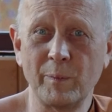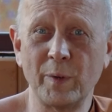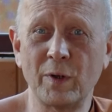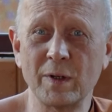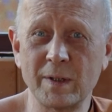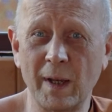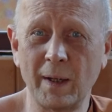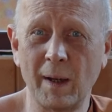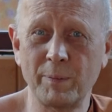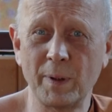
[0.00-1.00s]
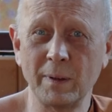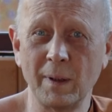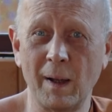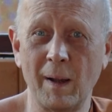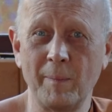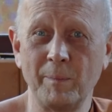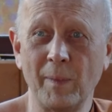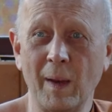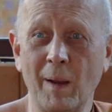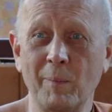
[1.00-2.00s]
because that happened, yeah?
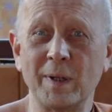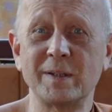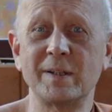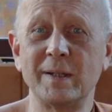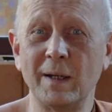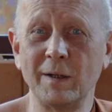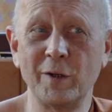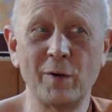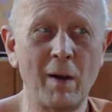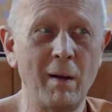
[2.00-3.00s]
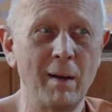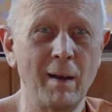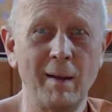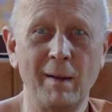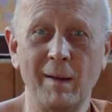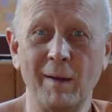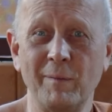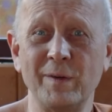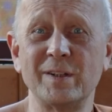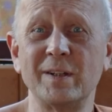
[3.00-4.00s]
But still, you know,
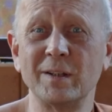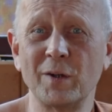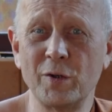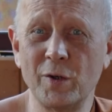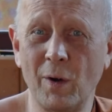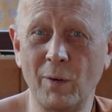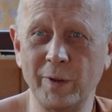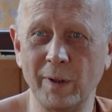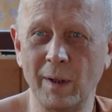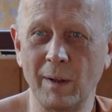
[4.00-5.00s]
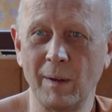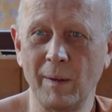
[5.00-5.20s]
we still don't know, yeah?